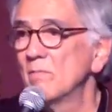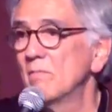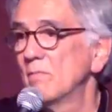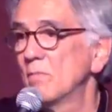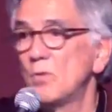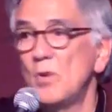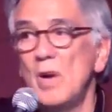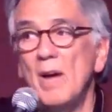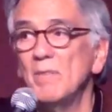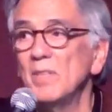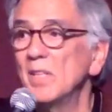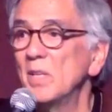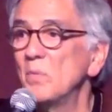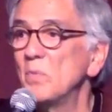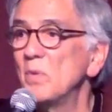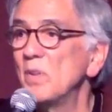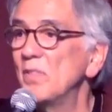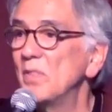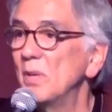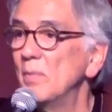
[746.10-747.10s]
traveling
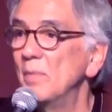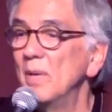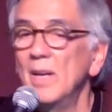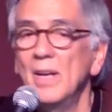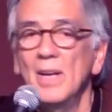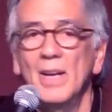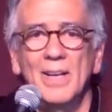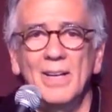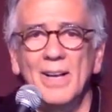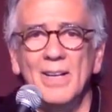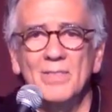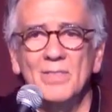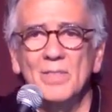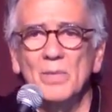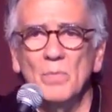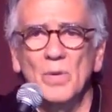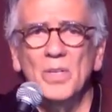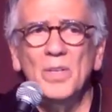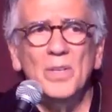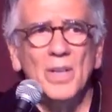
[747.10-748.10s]
with them and asks them,
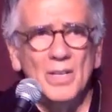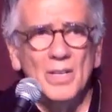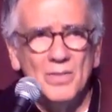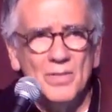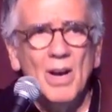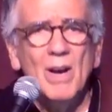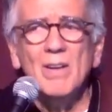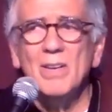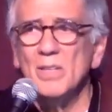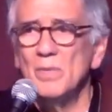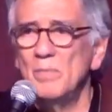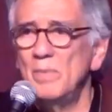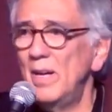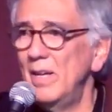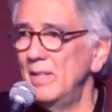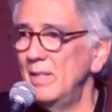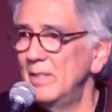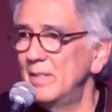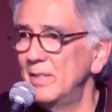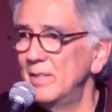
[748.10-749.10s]
"What are you guys talking about?"
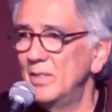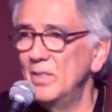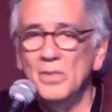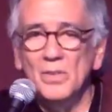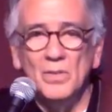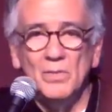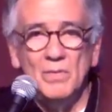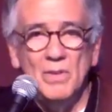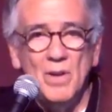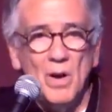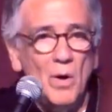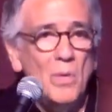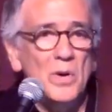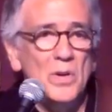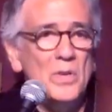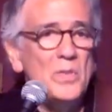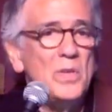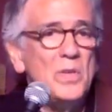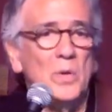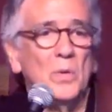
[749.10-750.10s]
And he says, "You don't know? Are
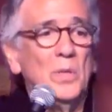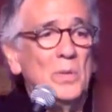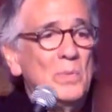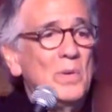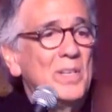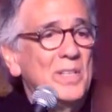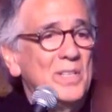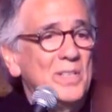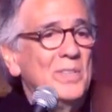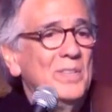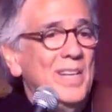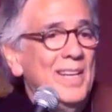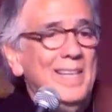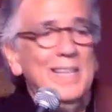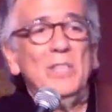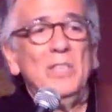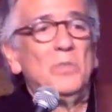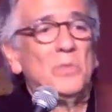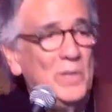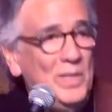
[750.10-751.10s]
you the only one in
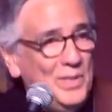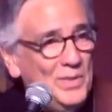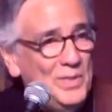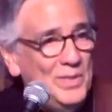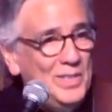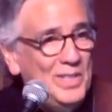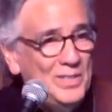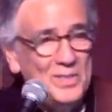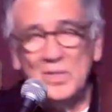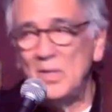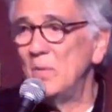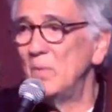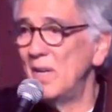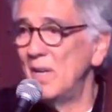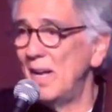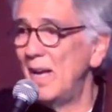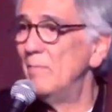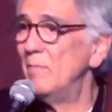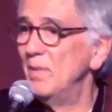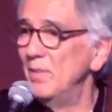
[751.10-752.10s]
Israel who doesn't know what
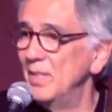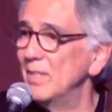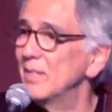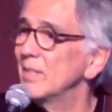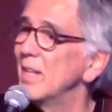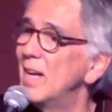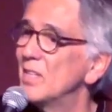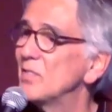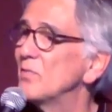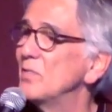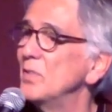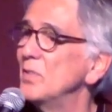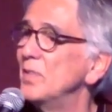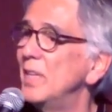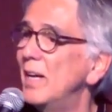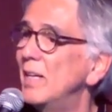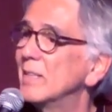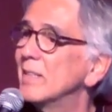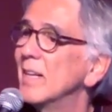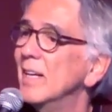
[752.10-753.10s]
happened these last few
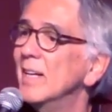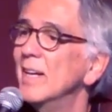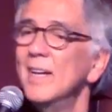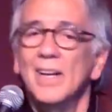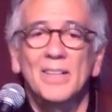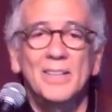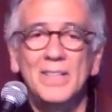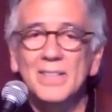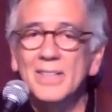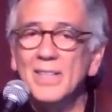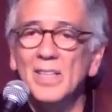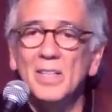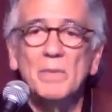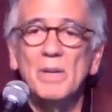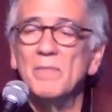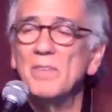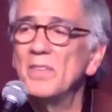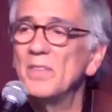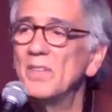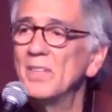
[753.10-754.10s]
days?" And they tell him
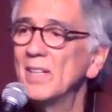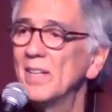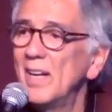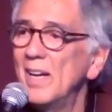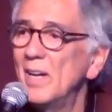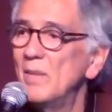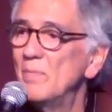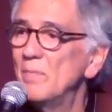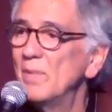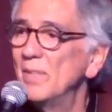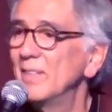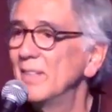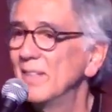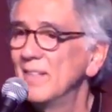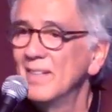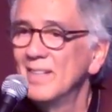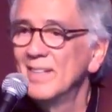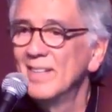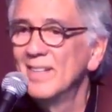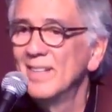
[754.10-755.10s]
everything that happened
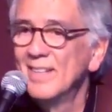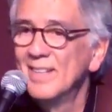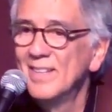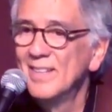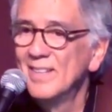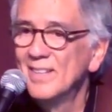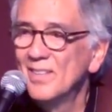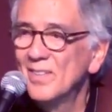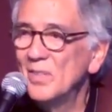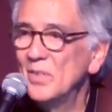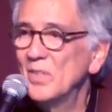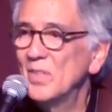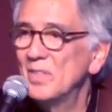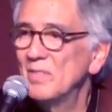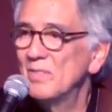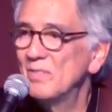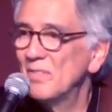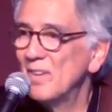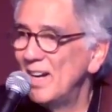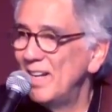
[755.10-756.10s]
through Good
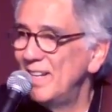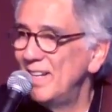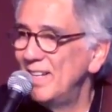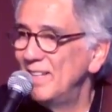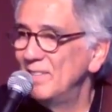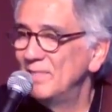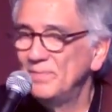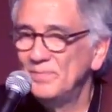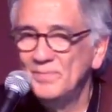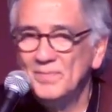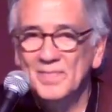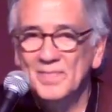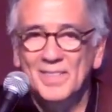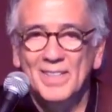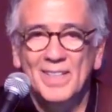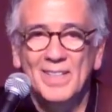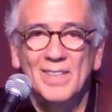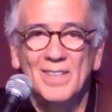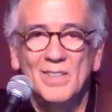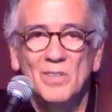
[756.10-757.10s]
Friday and
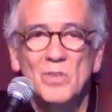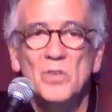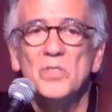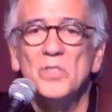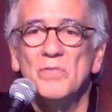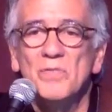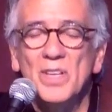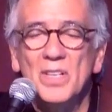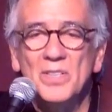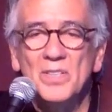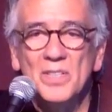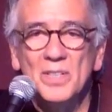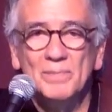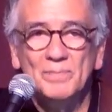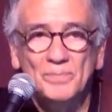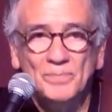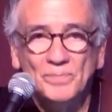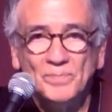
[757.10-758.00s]
the crucifixion.